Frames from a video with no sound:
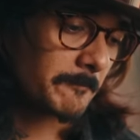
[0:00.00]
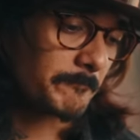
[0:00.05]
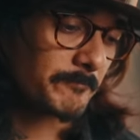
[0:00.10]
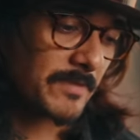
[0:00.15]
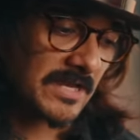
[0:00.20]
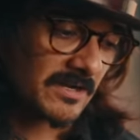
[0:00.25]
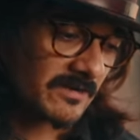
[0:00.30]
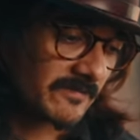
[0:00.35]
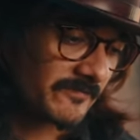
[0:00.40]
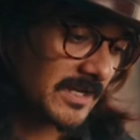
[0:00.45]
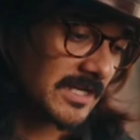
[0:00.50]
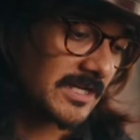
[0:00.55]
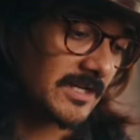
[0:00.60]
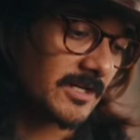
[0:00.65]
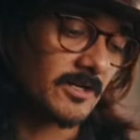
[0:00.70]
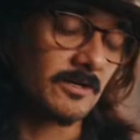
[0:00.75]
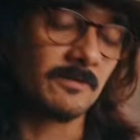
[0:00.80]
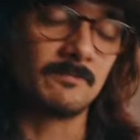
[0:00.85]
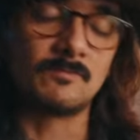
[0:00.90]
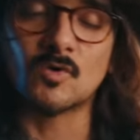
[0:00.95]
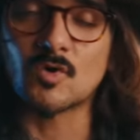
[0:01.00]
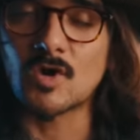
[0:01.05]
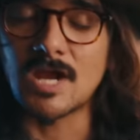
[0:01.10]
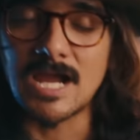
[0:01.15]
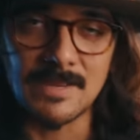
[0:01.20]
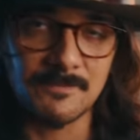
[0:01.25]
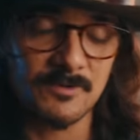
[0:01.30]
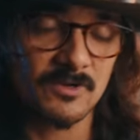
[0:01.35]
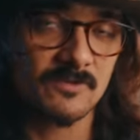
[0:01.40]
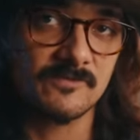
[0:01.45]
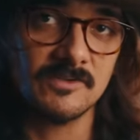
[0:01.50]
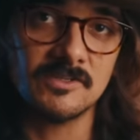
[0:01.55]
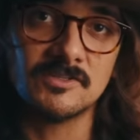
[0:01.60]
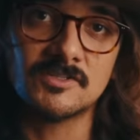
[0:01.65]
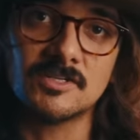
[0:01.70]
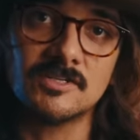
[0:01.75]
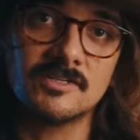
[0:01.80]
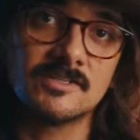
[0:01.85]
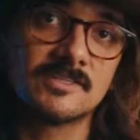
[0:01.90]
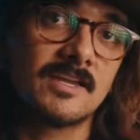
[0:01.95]
better video, more hybrid
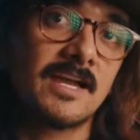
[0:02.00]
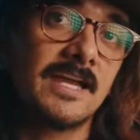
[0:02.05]
features.